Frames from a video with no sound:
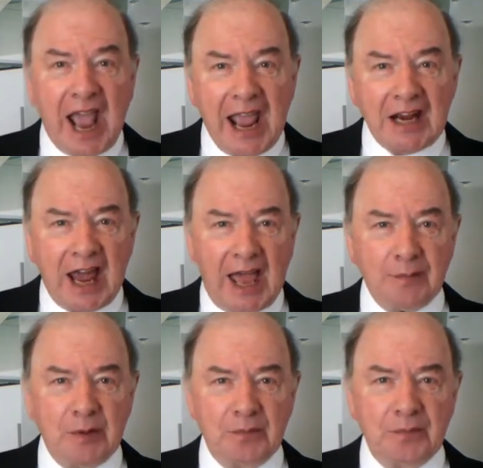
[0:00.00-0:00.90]

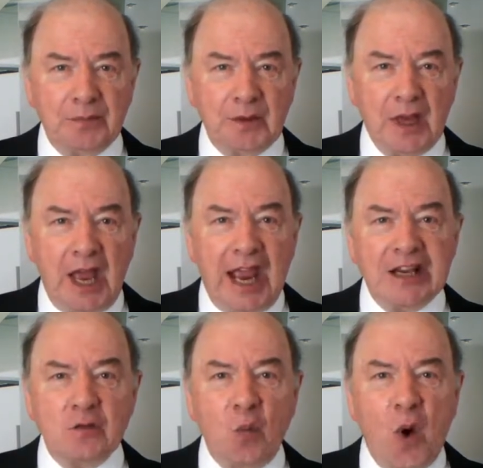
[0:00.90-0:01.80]
Caleb
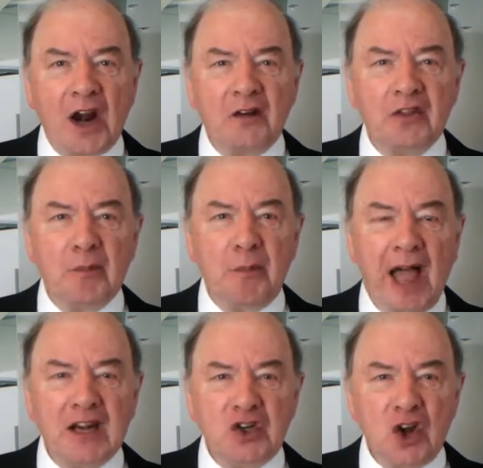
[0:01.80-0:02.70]
is one of the
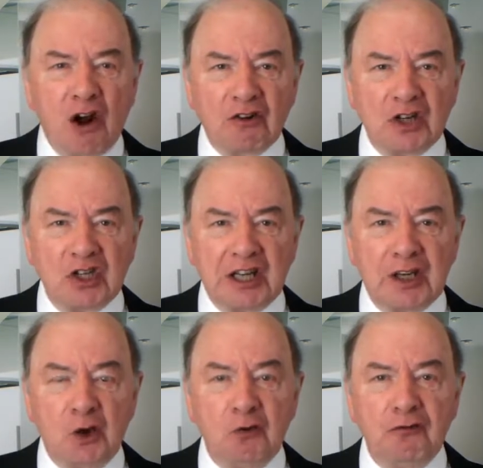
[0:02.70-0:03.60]

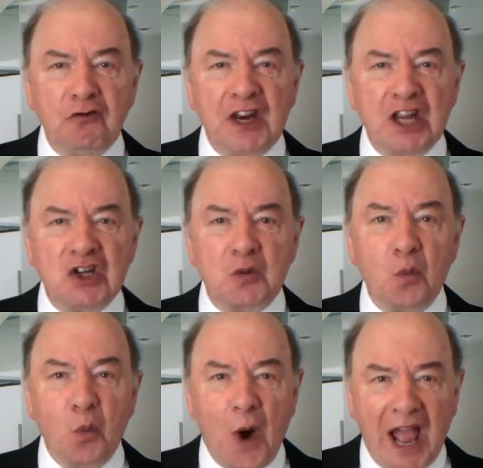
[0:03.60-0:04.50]
minority who
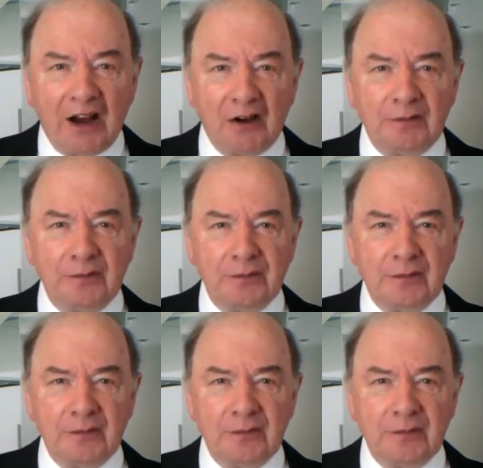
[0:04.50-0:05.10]
finished well.